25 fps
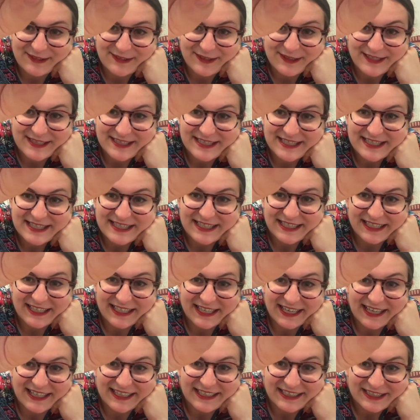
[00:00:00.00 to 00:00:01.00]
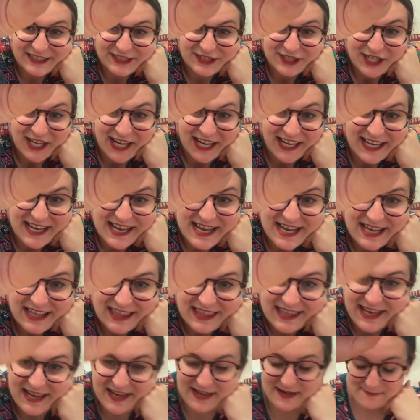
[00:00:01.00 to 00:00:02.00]
You can see it kind of shiny
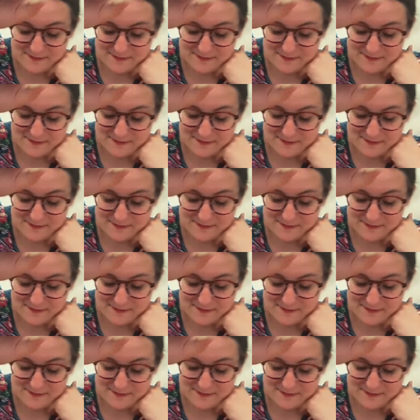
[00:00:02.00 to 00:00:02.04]
there.